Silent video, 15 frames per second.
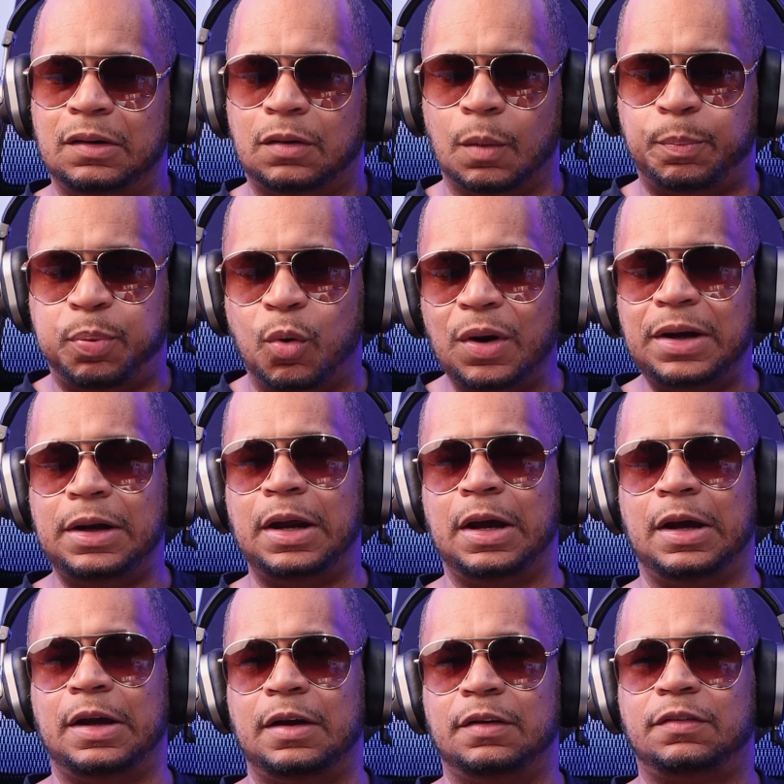The point
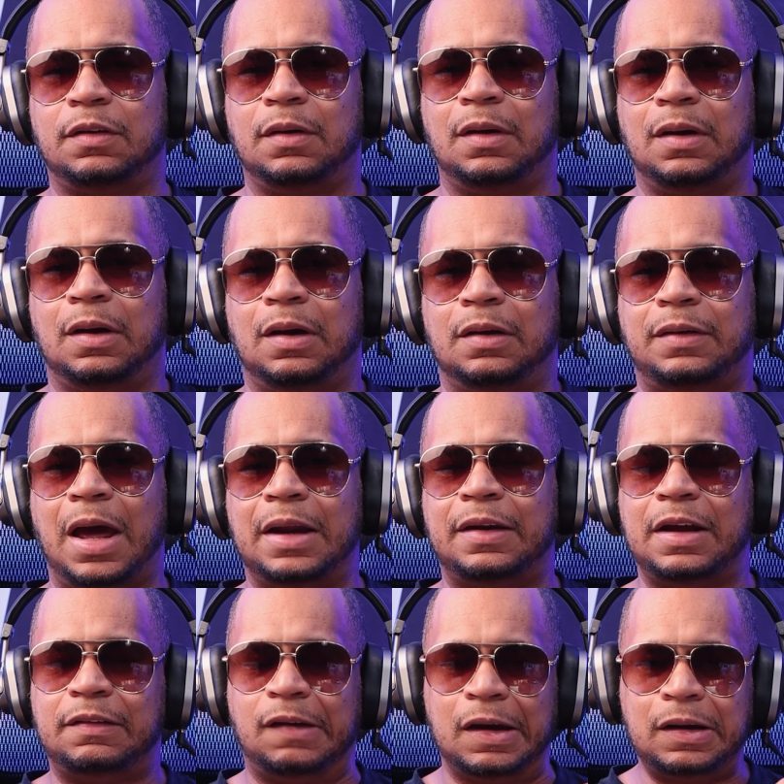is that
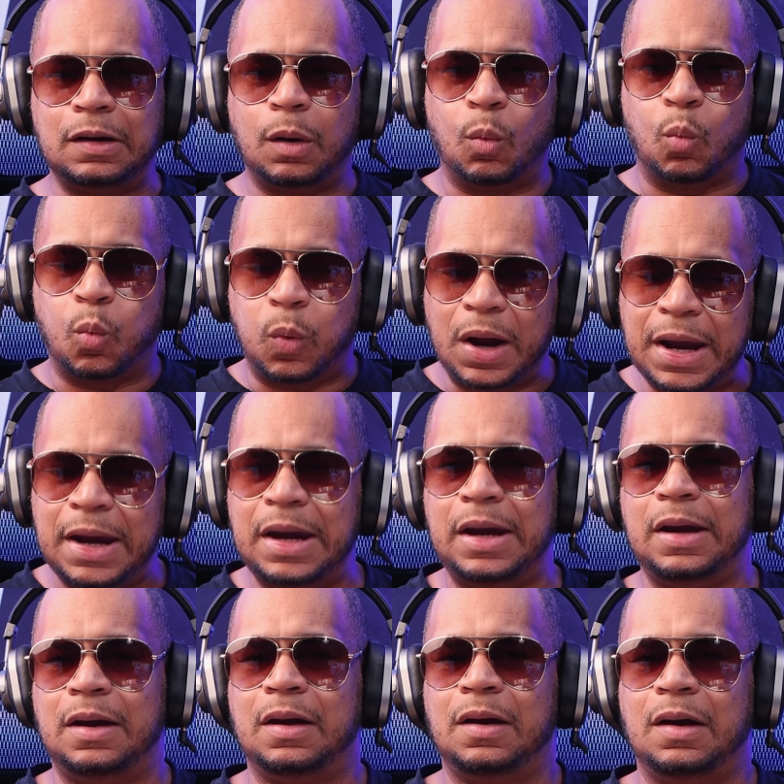they're taking
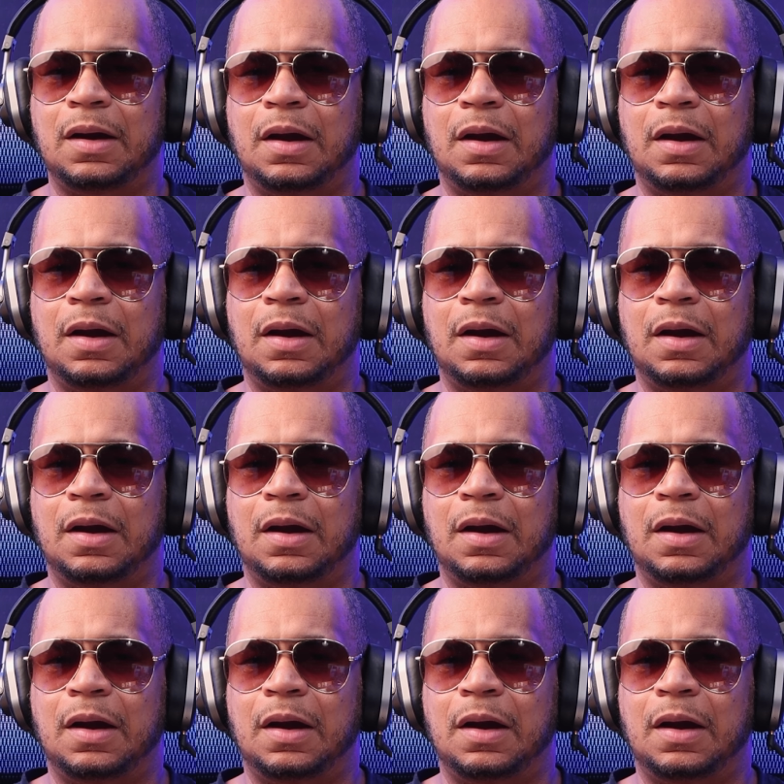away